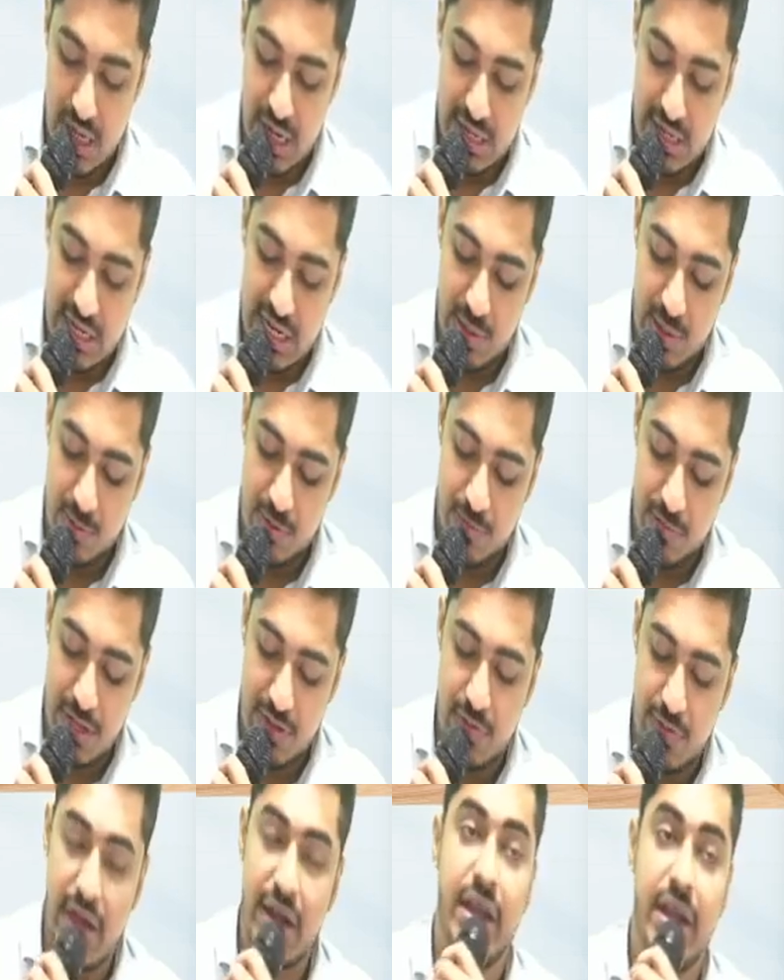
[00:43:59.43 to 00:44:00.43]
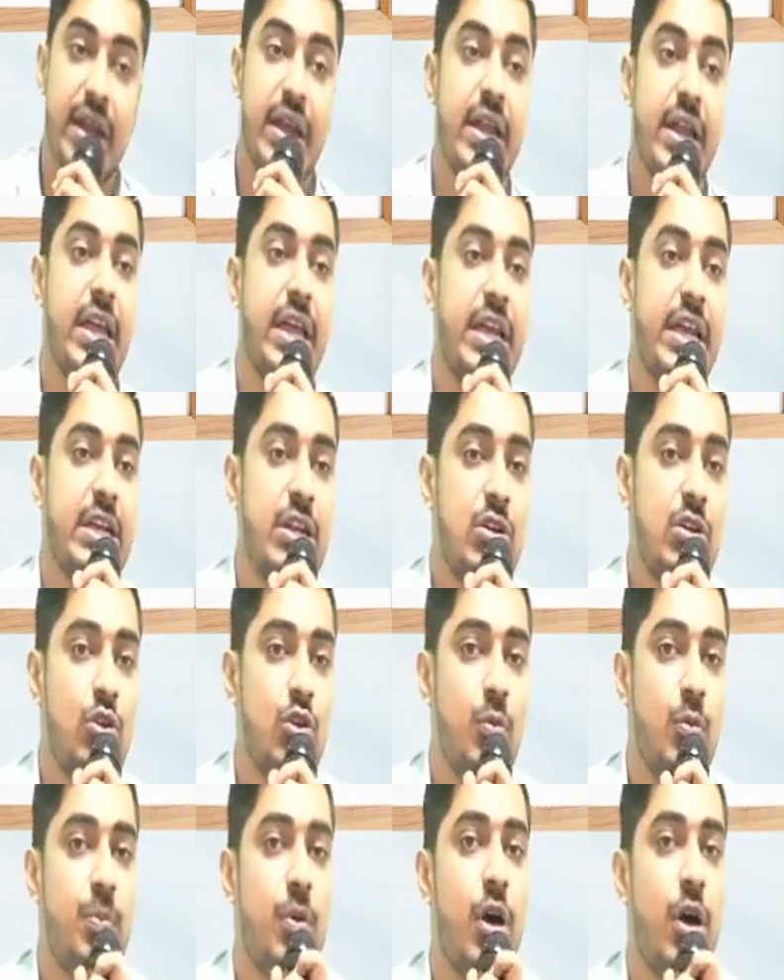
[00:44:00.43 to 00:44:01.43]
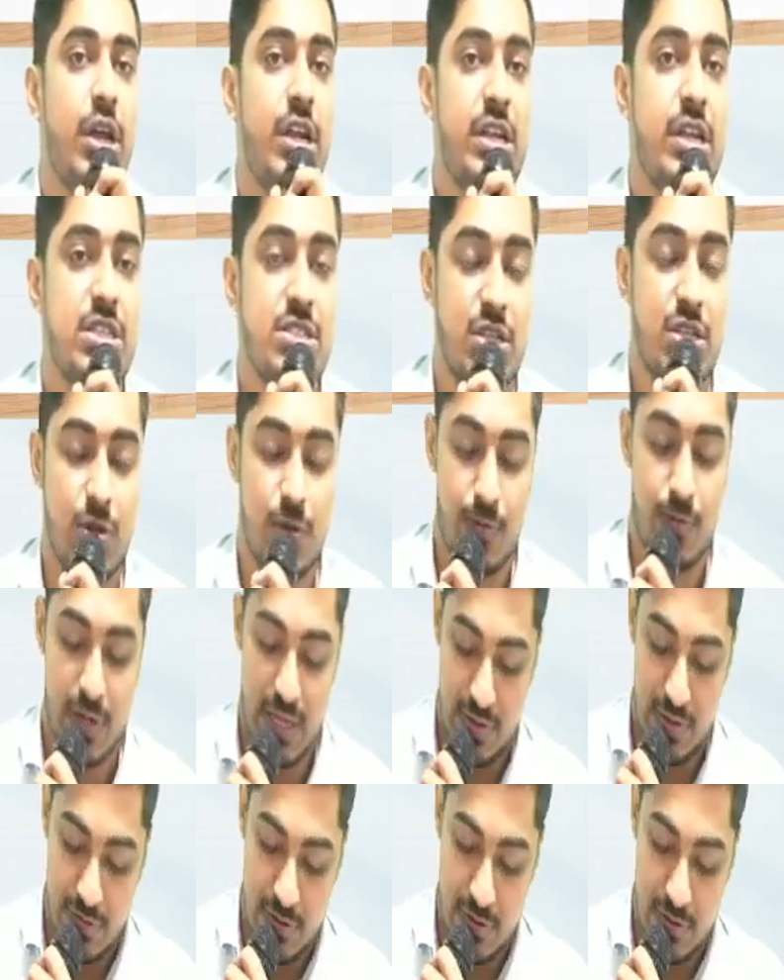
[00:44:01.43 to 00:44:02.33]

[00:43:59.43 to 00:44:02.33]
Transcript: Tell me 500 into 0.05.